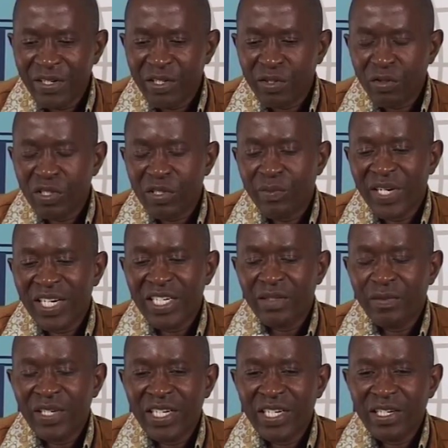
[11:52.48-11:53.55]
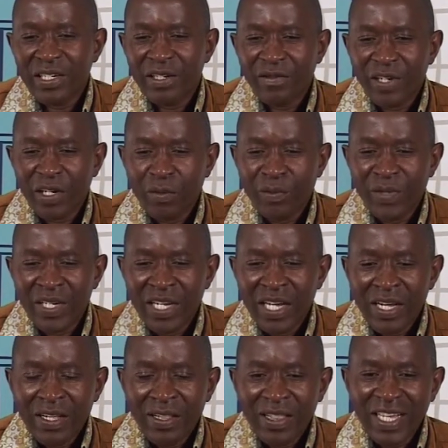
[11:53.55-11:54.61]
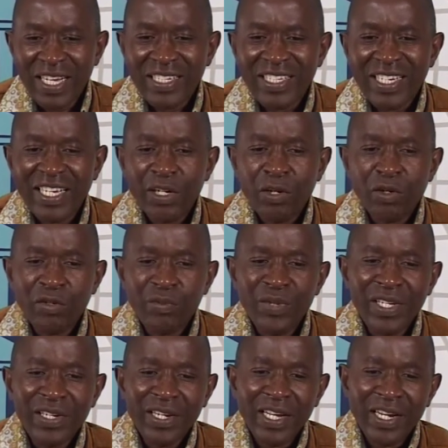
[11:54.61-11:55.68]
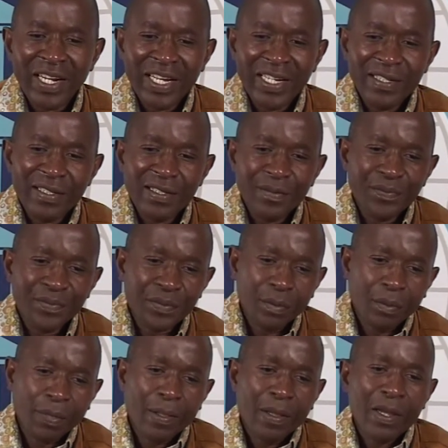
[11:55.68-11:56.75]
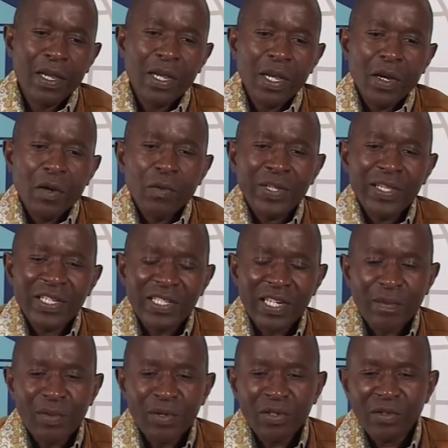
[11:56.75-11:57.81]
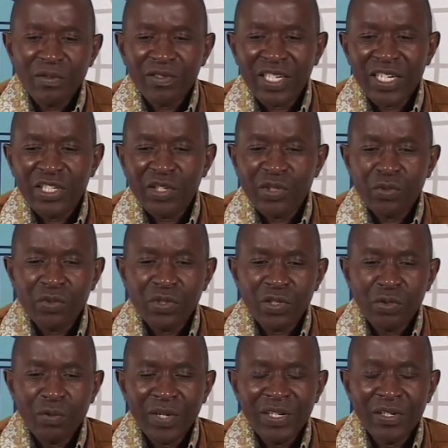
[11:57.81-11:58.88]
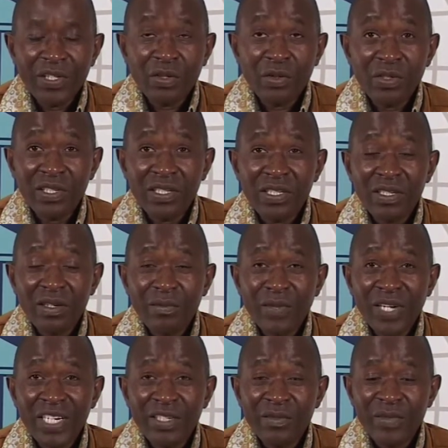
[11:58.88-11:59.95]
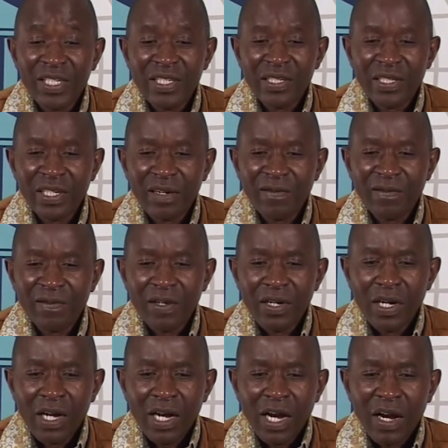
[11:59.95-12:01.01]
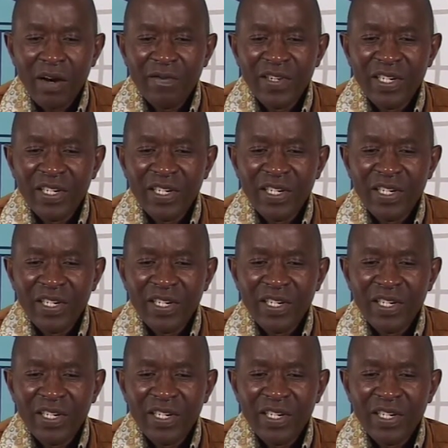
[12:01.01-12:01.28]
resource management and development, that cannot be realized. With the support of such tools, human resource management staff have